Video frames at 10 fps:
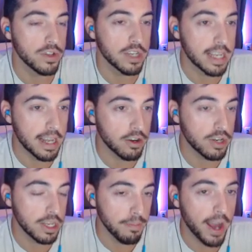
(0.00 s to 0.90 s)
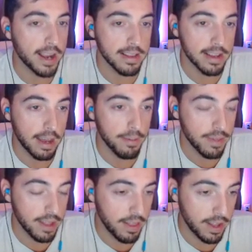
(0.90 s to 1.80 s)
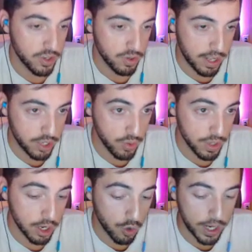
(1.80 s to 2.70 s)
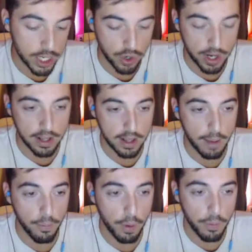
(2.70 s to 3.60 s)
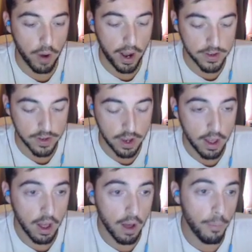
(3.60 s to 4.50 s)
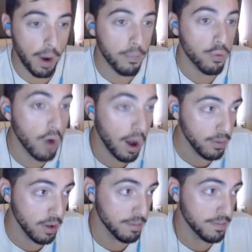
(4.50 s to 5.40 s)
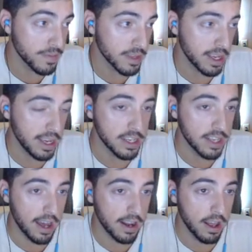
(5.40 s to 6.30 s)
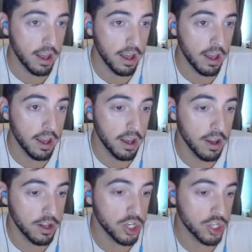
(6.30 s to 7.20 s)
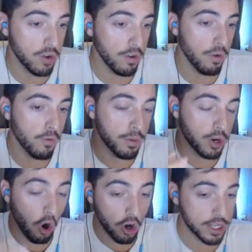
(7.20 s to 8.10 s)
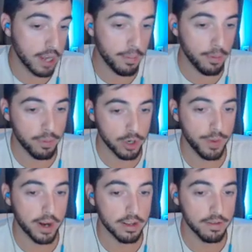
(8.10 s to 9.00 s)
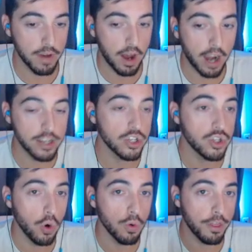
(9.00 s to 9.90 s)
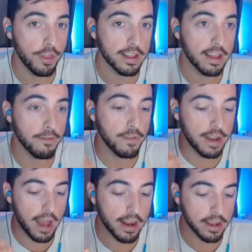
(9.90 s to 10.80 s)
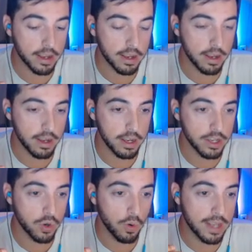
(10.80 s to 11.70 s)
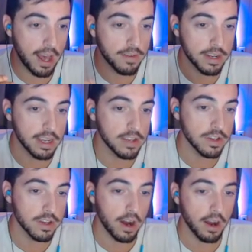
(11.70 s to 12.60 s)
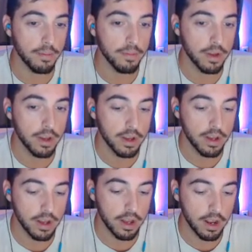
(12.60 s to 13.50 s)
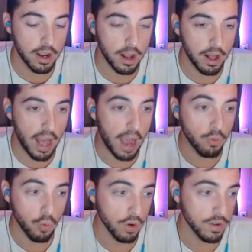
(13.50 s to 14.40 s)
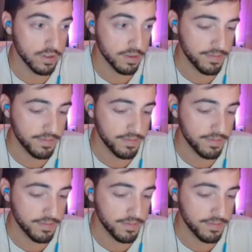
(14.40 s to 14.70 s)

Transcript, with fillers: to get their team back in the game. And that's that's really a great trait that Bwipo has. My problem is that just from an archetype perspective, I just don't think that Fnatic is going to have an easy time at Worlds